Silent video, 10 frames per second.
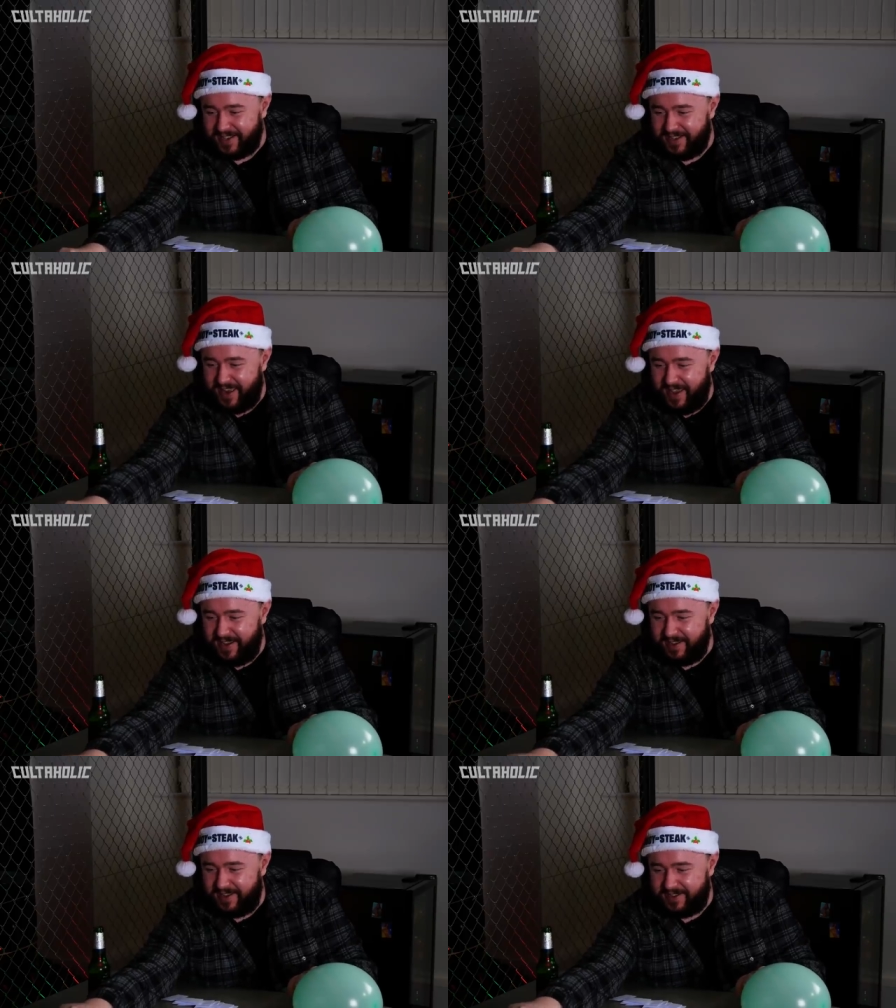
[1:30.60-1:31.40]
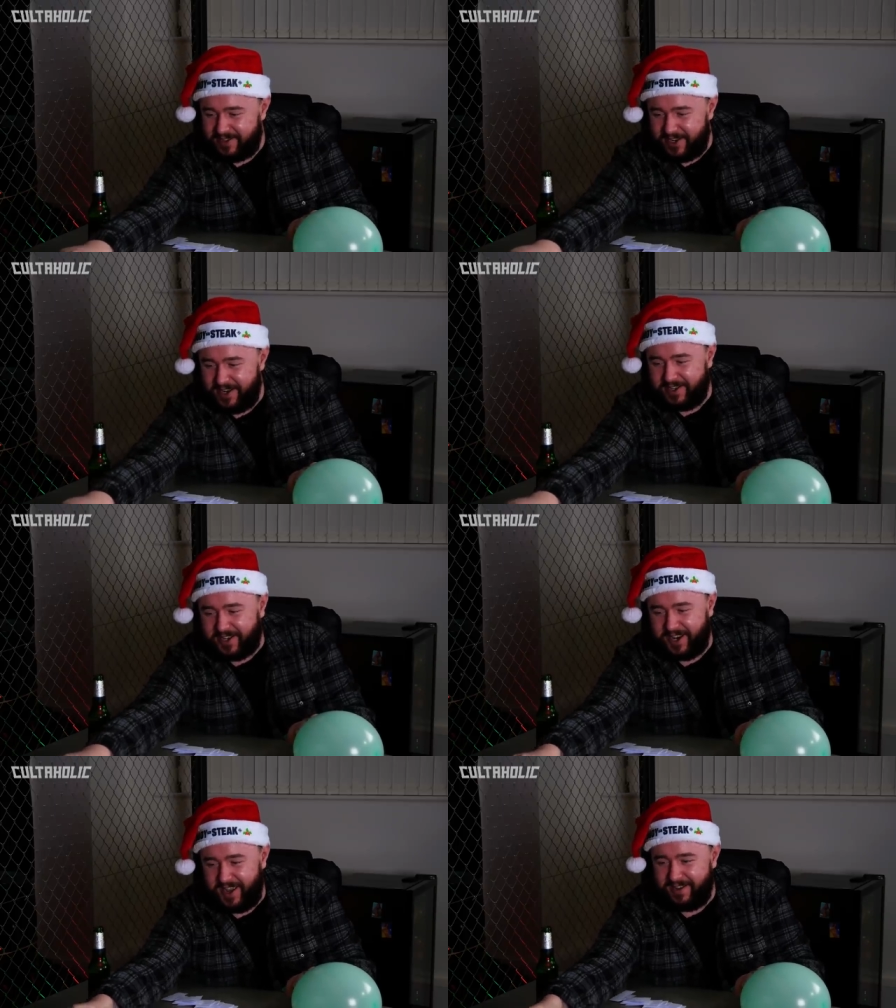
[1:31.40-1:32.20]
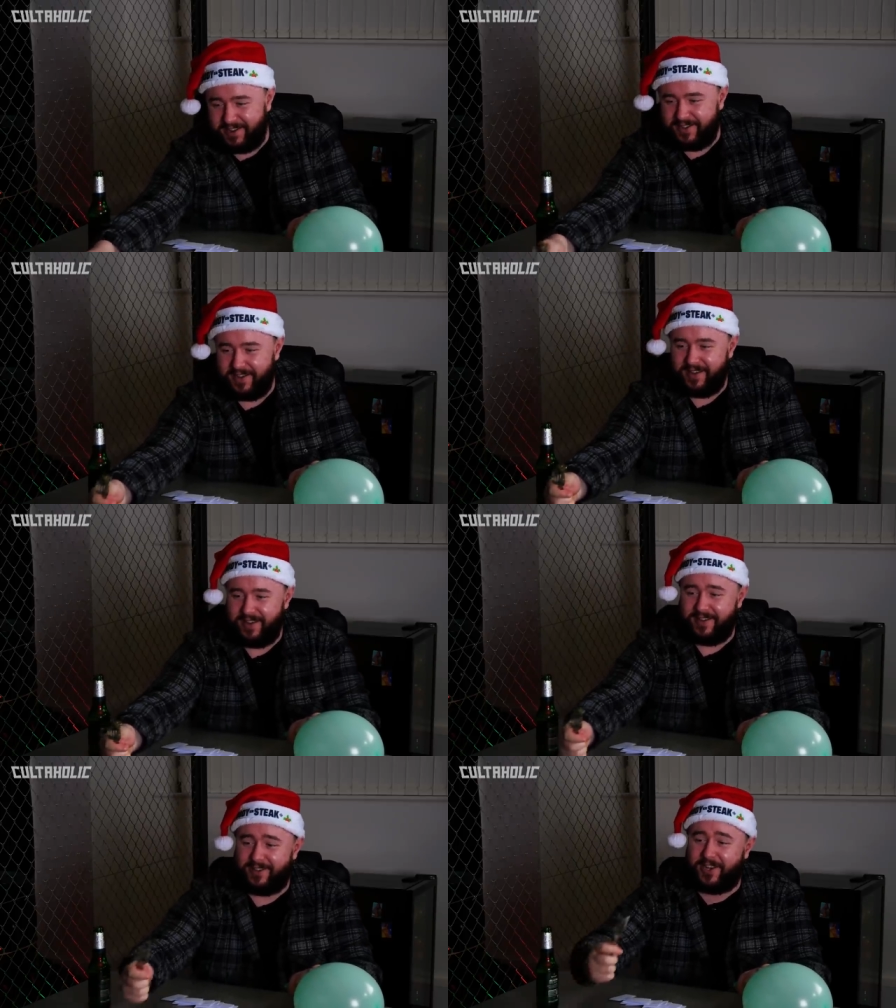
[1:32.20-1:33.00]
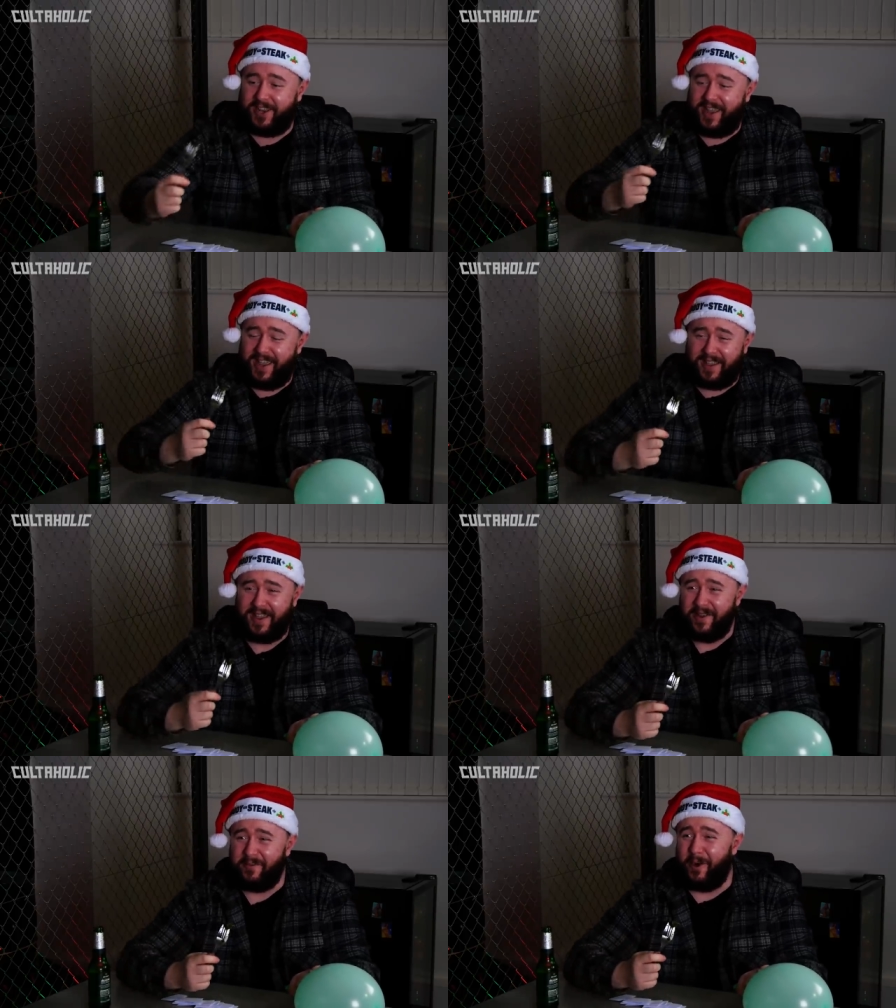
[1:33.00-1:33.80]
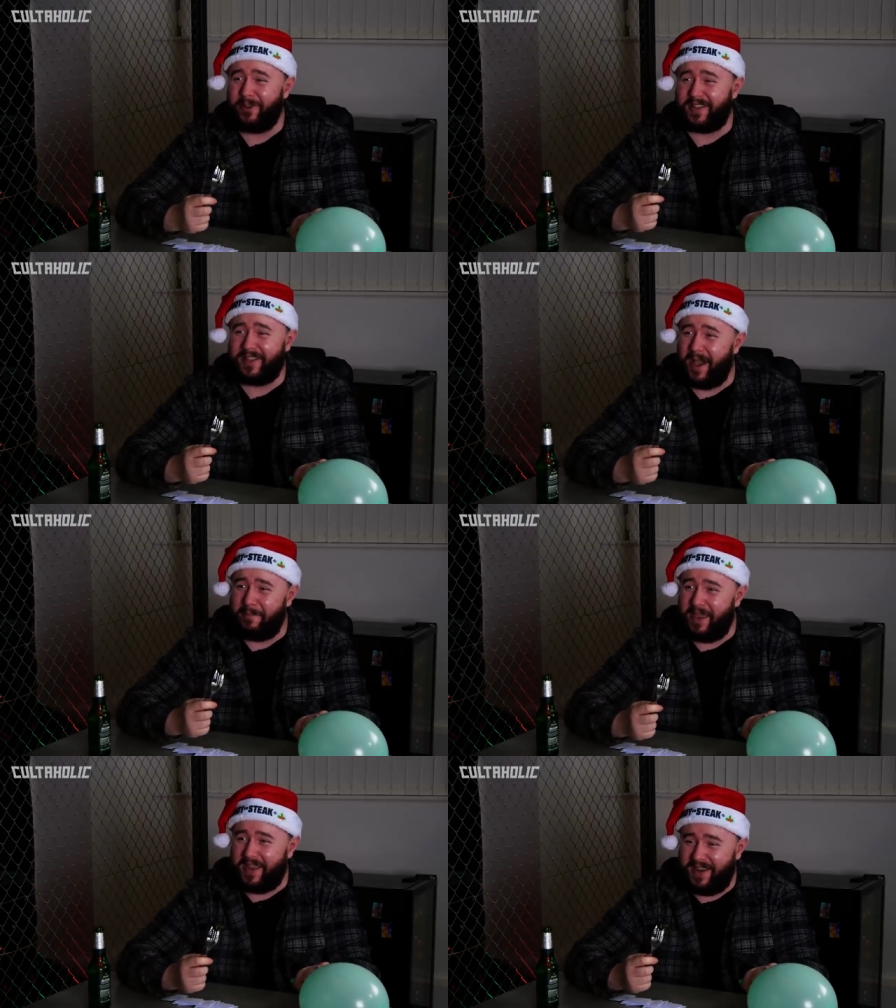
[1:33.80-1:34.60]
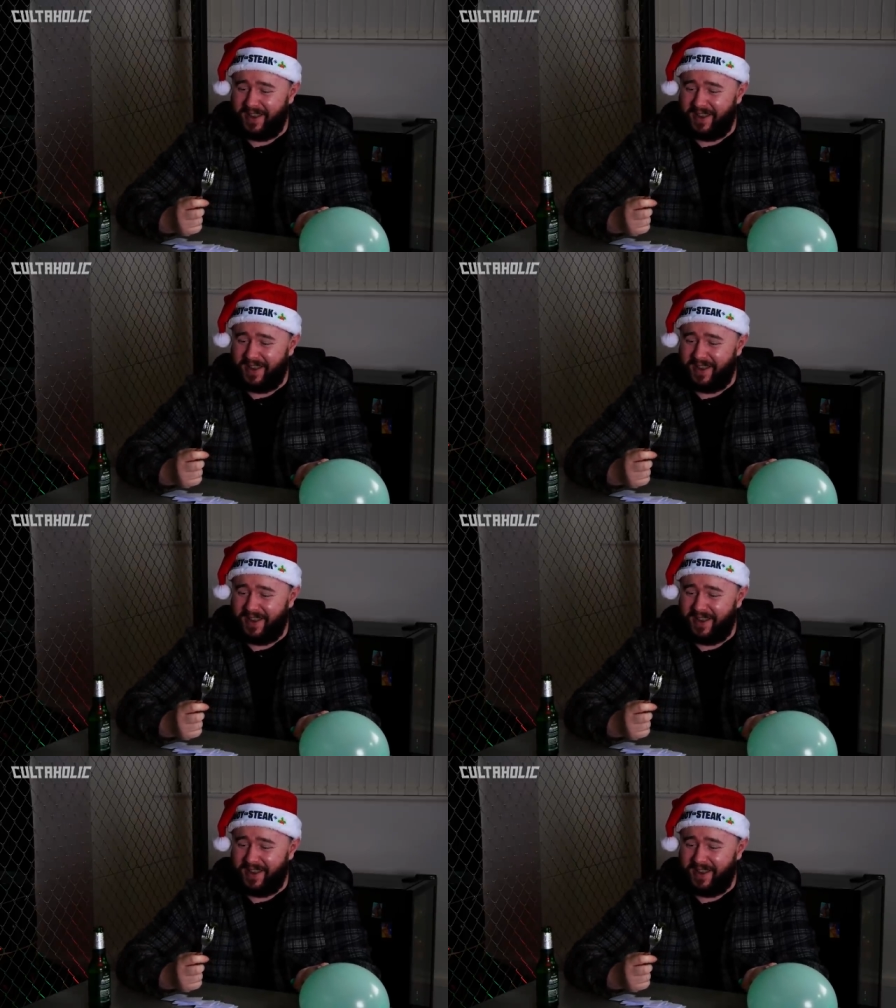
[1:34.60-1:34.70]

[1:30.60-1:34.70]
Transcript: Chin chin. Chin chin. He's here round chin. One. What did that mean?